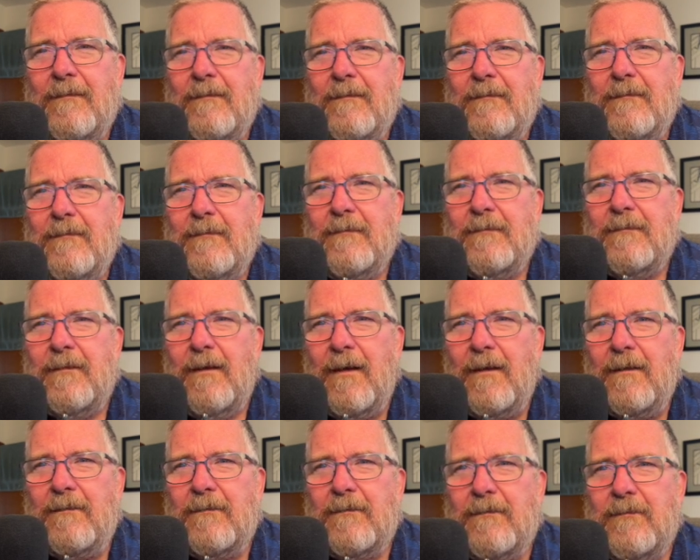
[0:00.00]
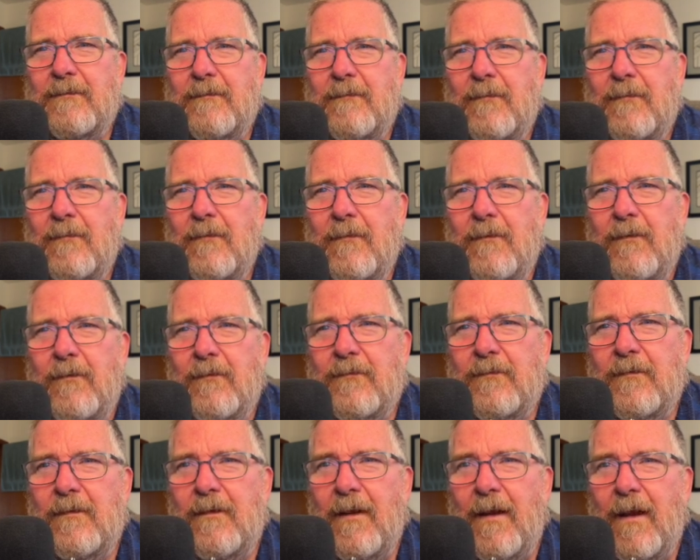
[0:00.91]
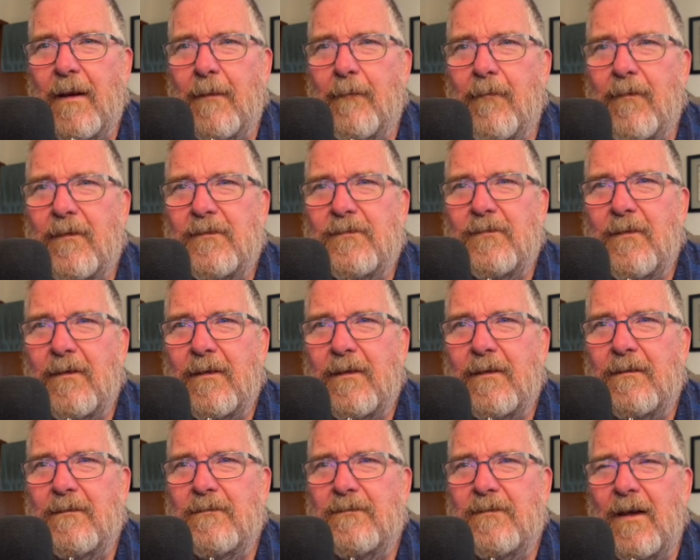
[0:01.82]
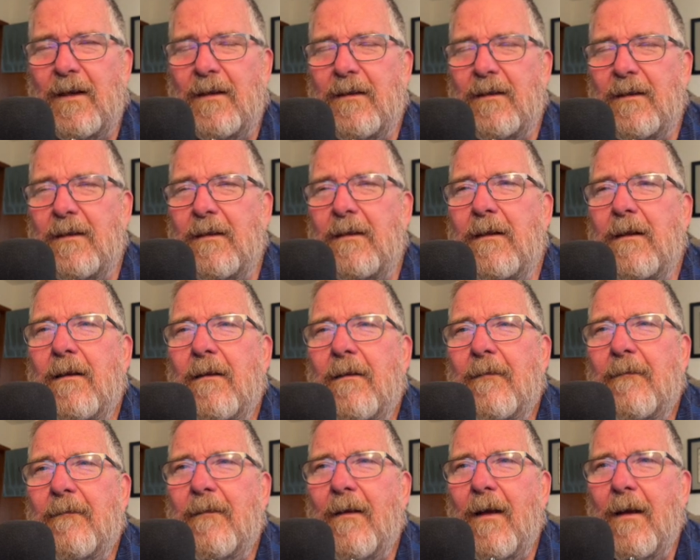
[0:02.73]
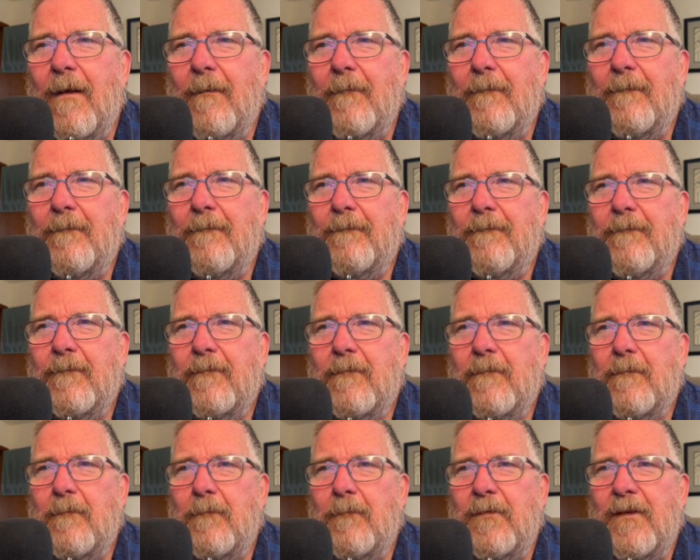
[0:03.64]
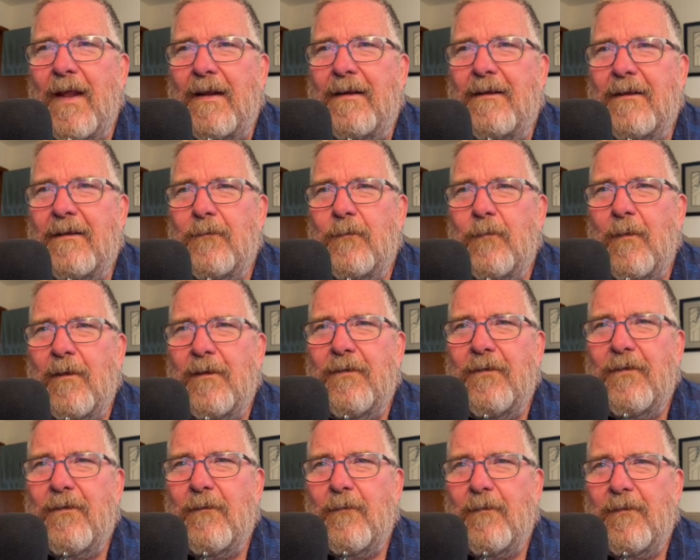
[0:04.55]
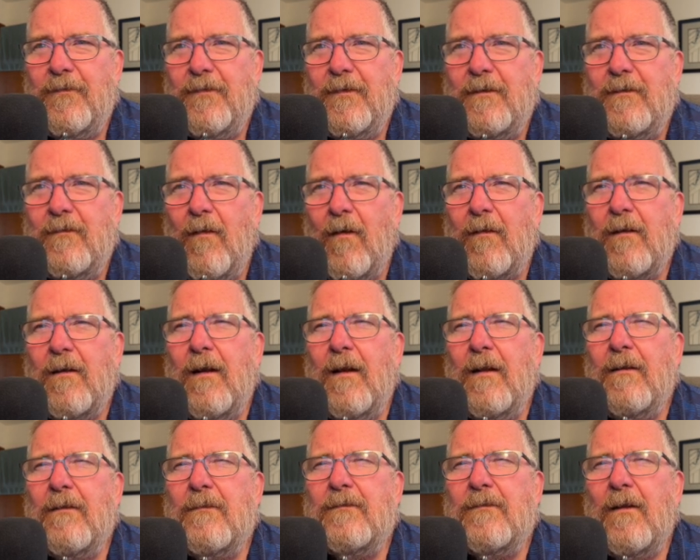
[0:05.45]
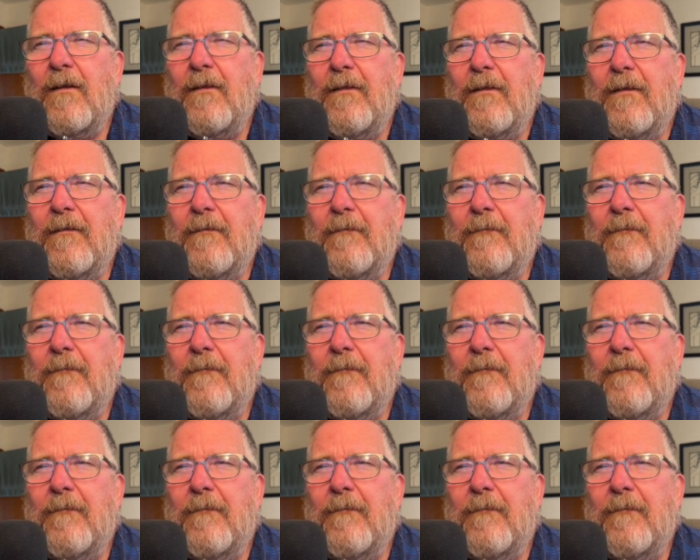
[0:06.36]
just using the airbrush so I can gently blend it with the dark colors on there.